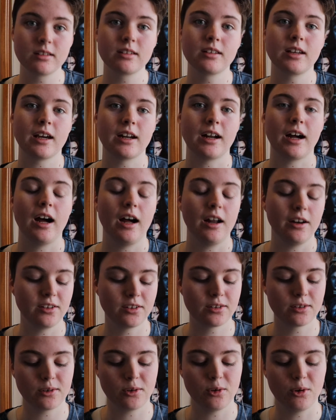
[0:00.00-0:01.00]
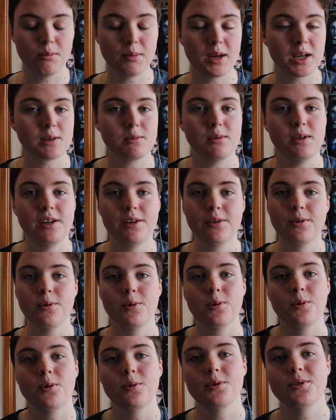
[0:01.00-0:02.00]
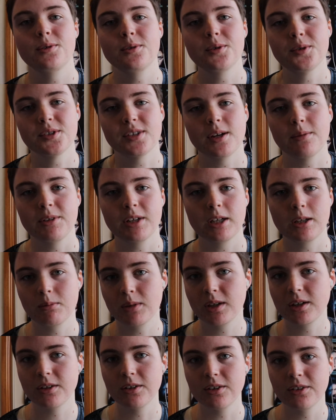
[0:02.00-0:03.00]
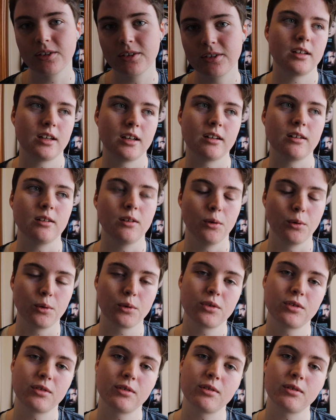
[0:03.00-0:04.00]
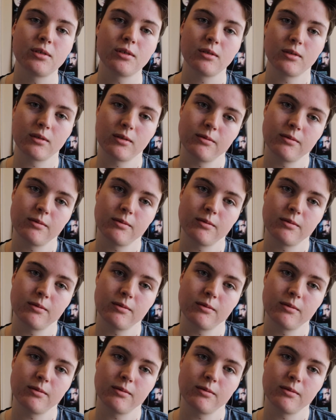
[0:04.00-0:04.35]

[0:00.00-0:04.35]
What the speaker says: get a harness or make one or do something, because it looks